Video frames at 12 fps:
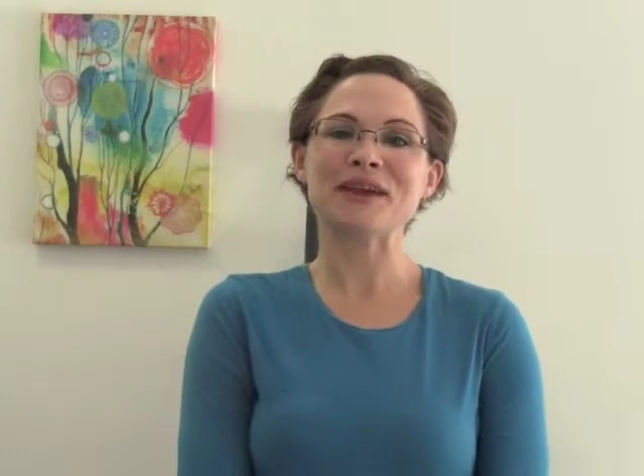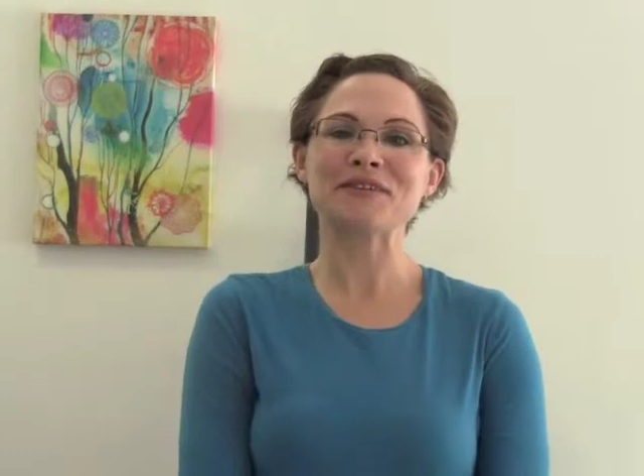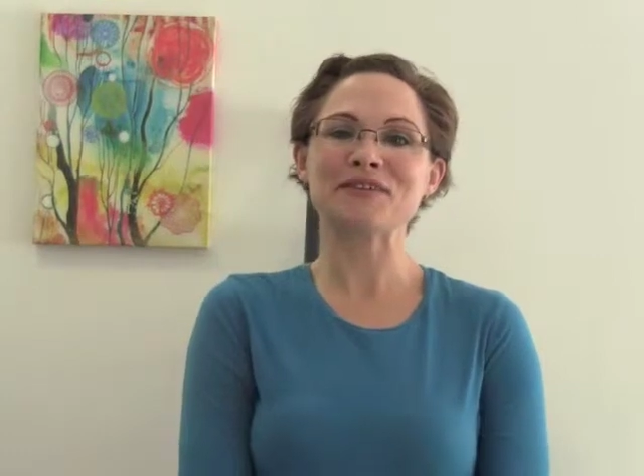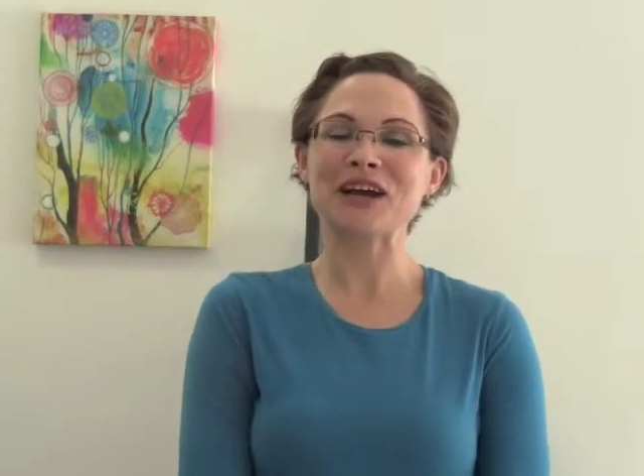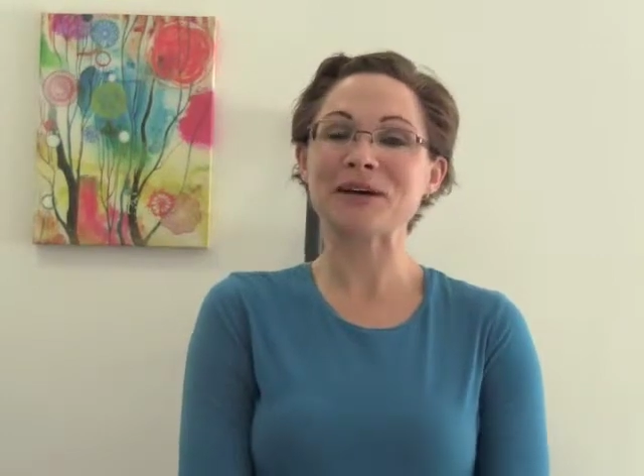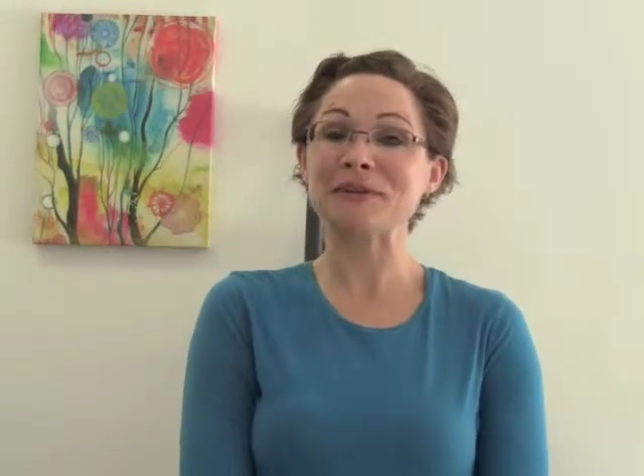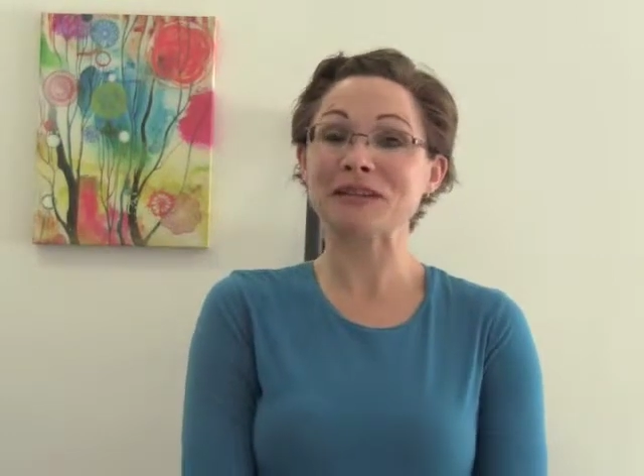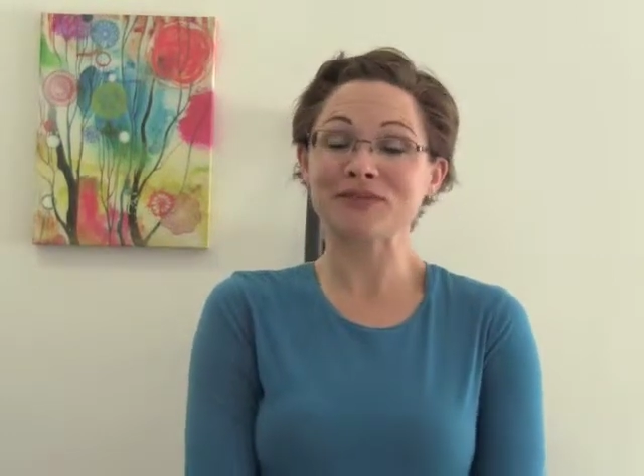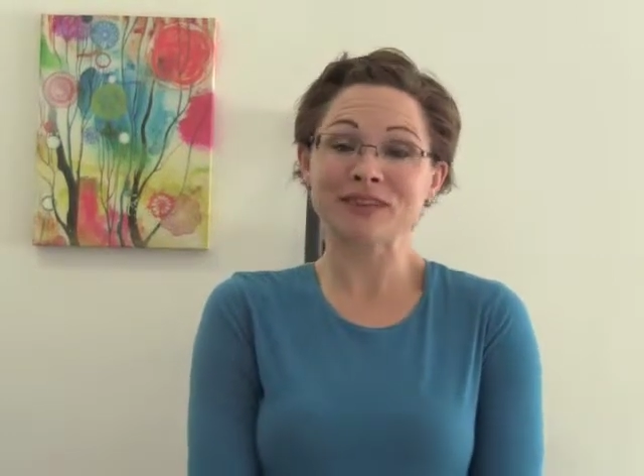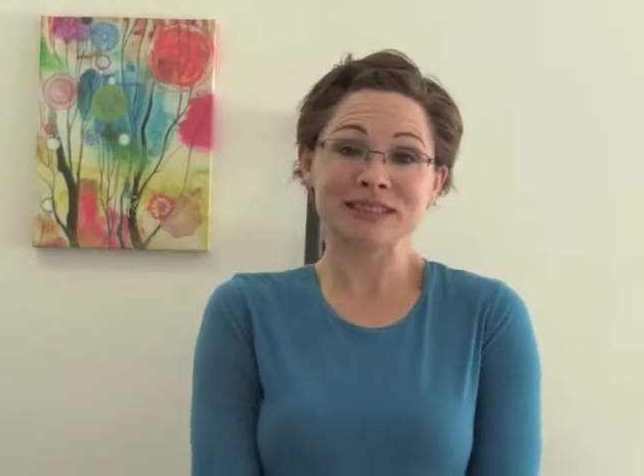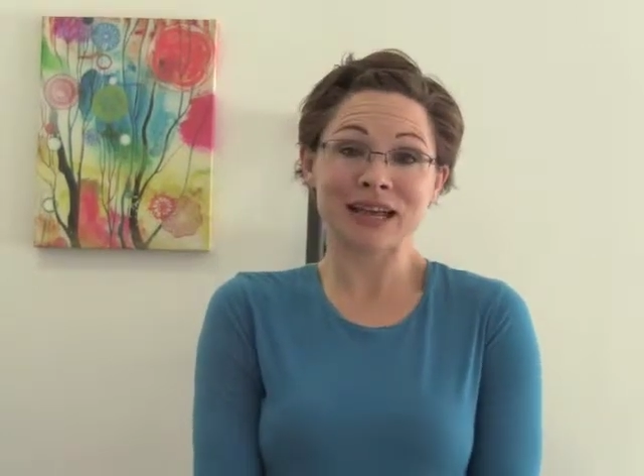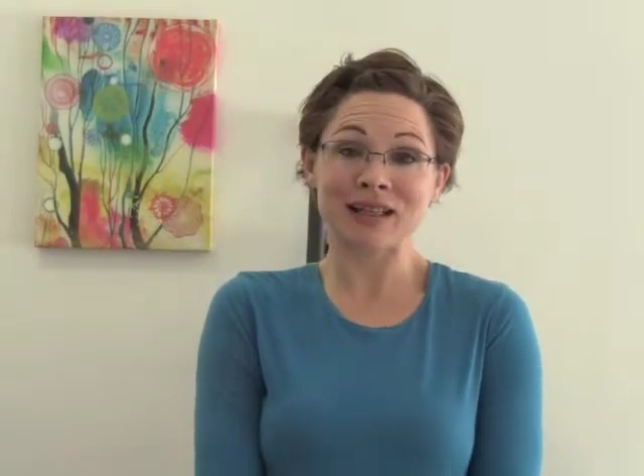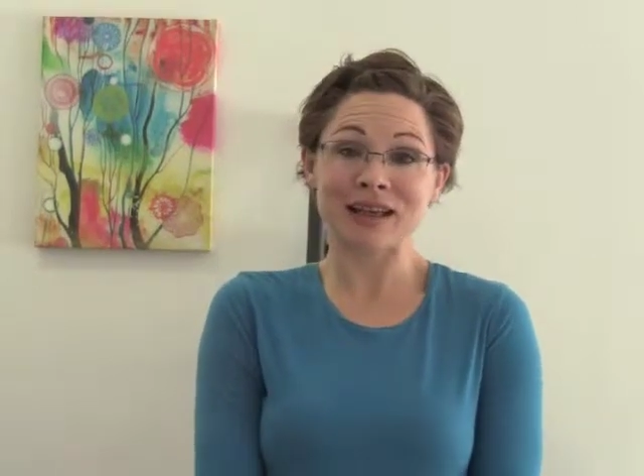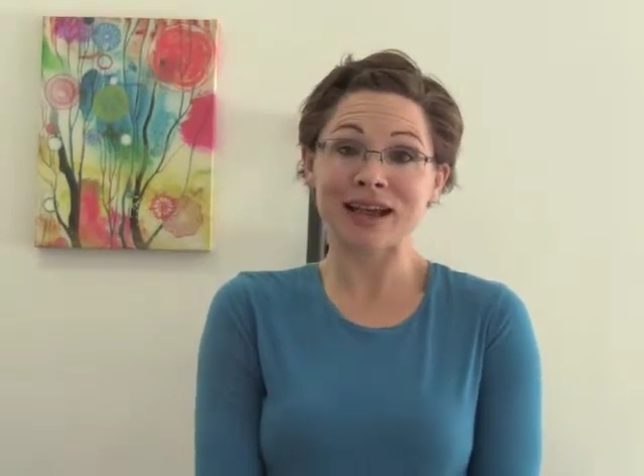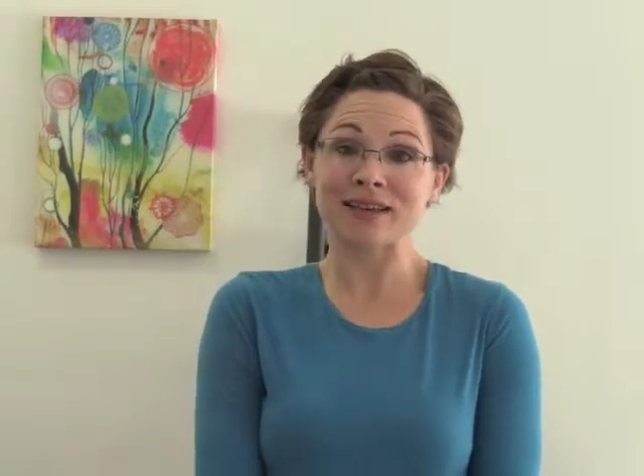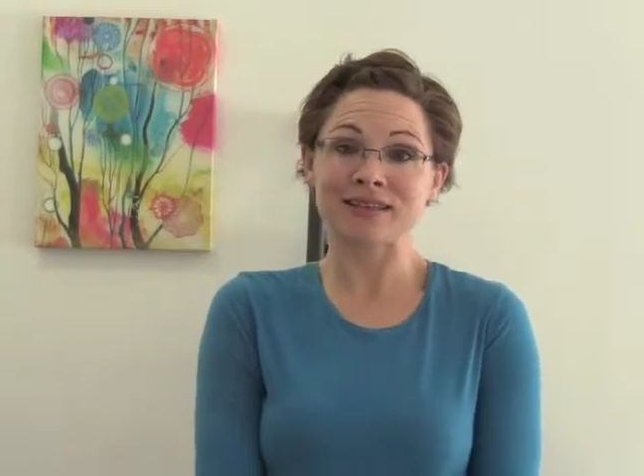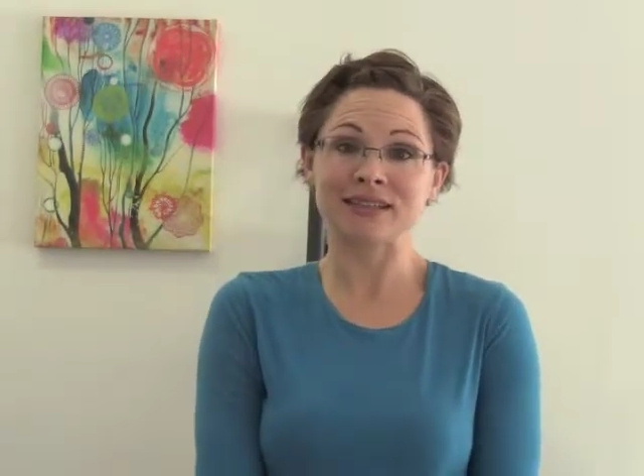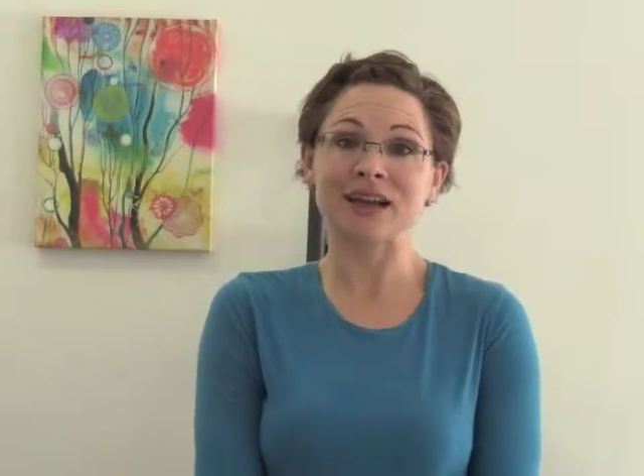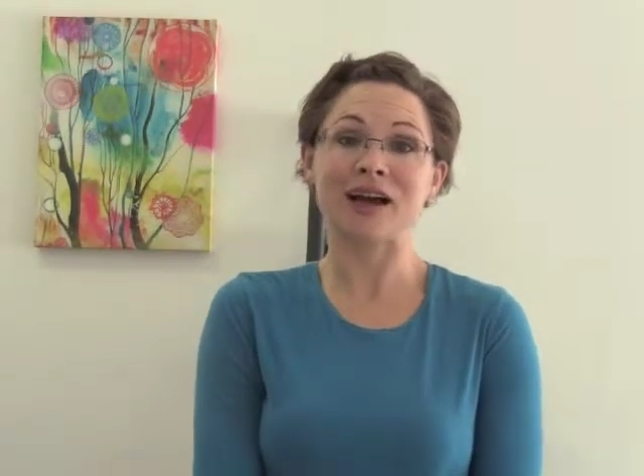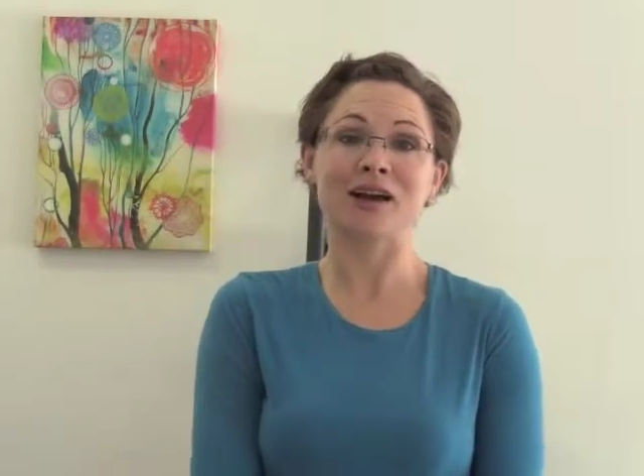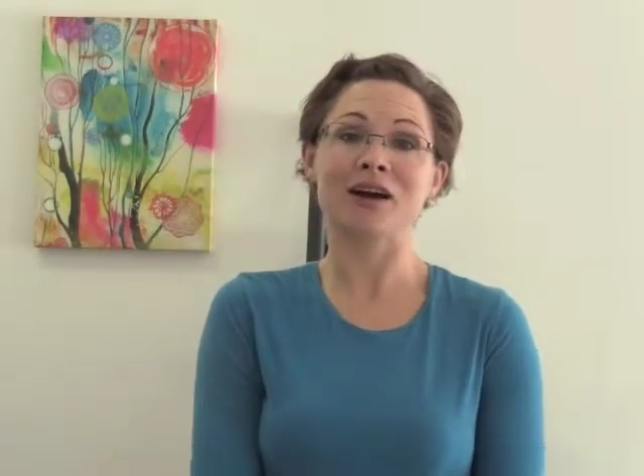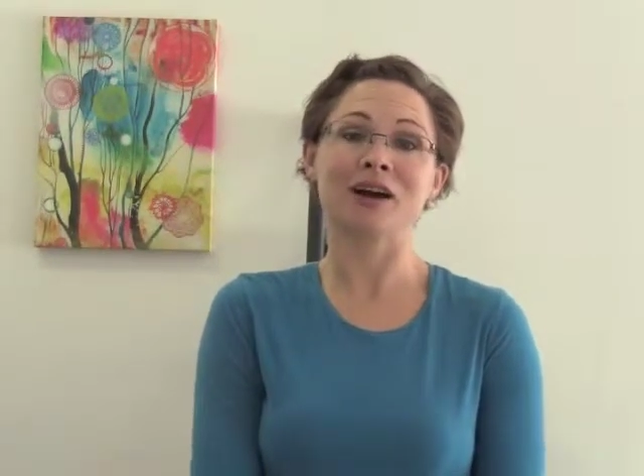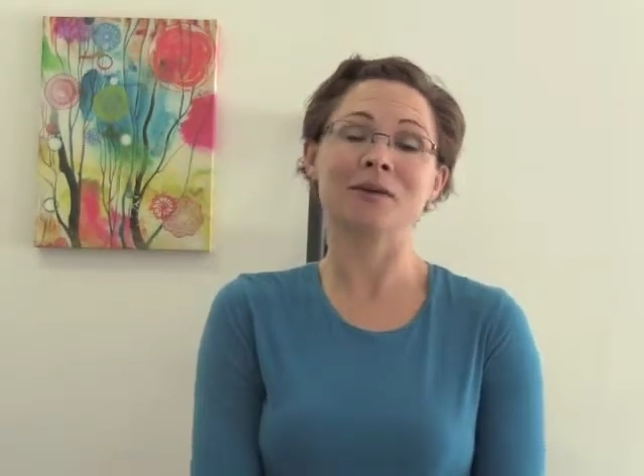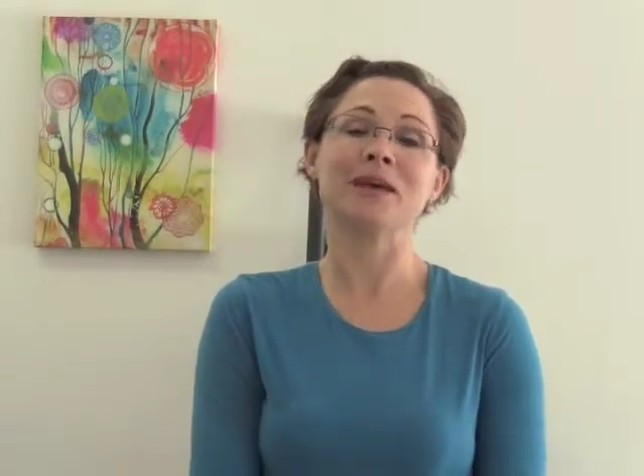Thanks for coming to
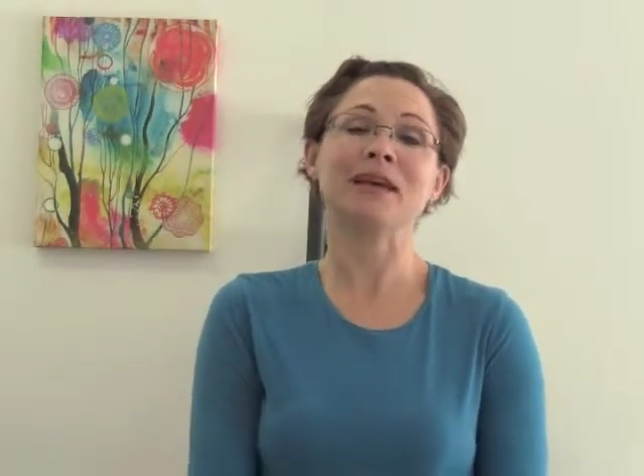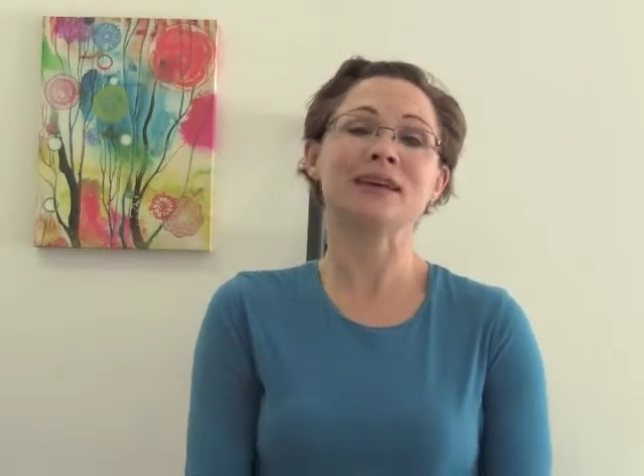FitTallahassee.com.